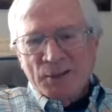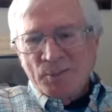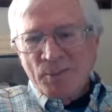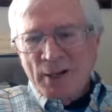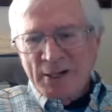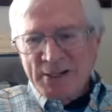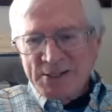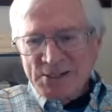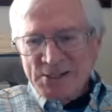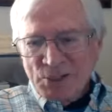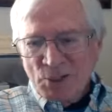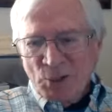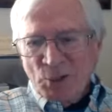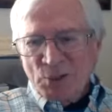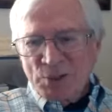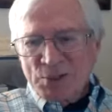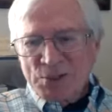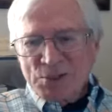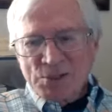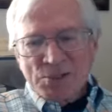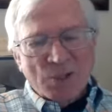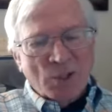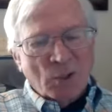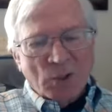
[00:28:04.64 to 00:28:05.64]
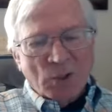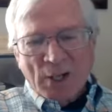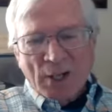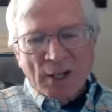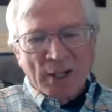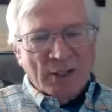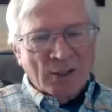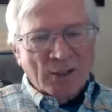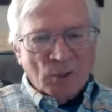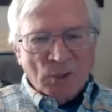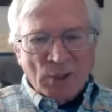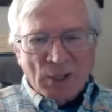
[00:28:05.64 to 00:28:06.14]
at my students,
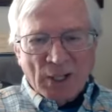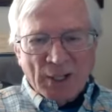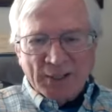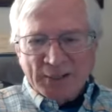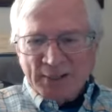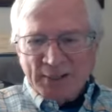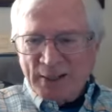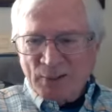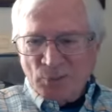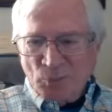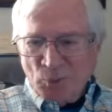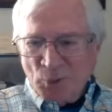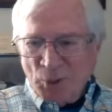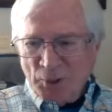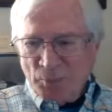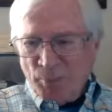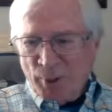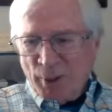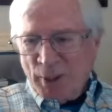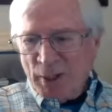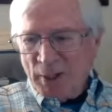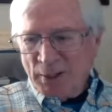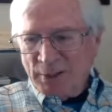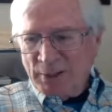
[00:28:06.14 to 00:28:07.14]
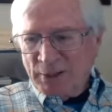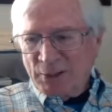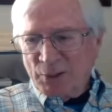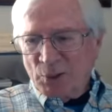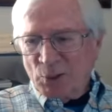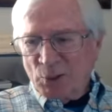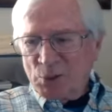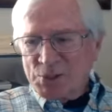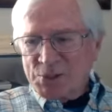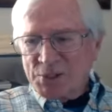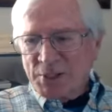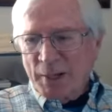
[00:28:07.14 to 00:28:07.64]
I don't like that word partner.
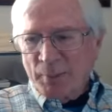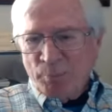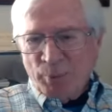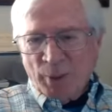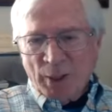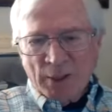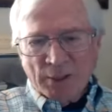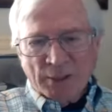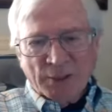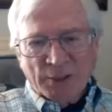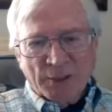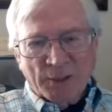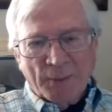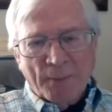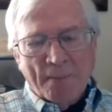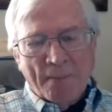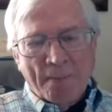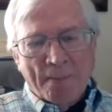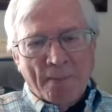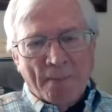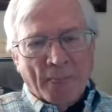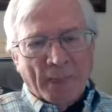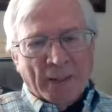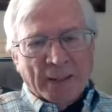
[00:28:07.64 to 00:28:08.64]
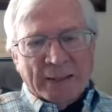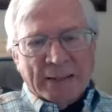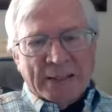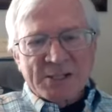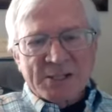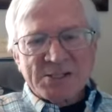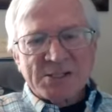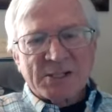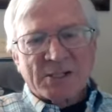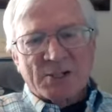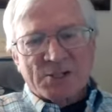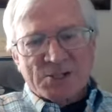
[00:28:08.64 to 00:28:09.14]
Don't say partner.
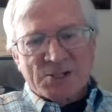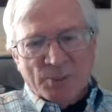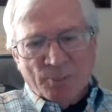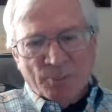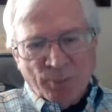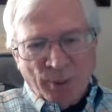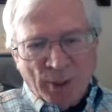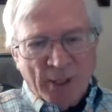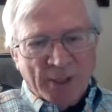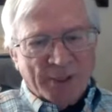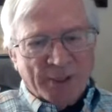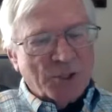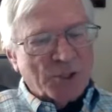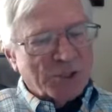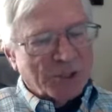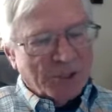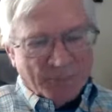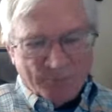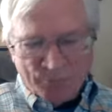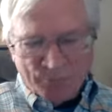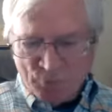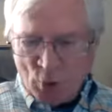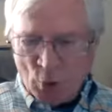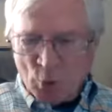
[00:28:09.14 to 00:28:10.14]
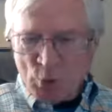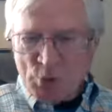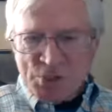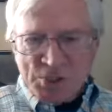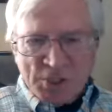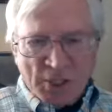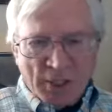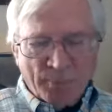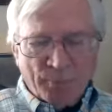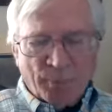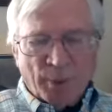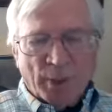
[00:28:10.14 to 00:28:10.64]
Unless there's a partnership, don't
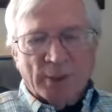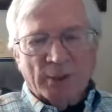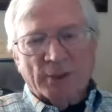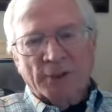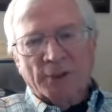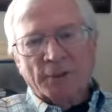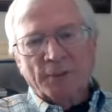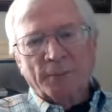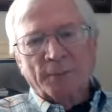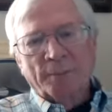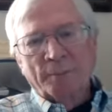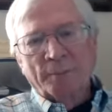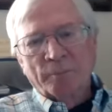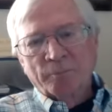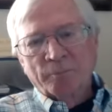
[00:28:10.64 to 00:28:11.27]
say partner.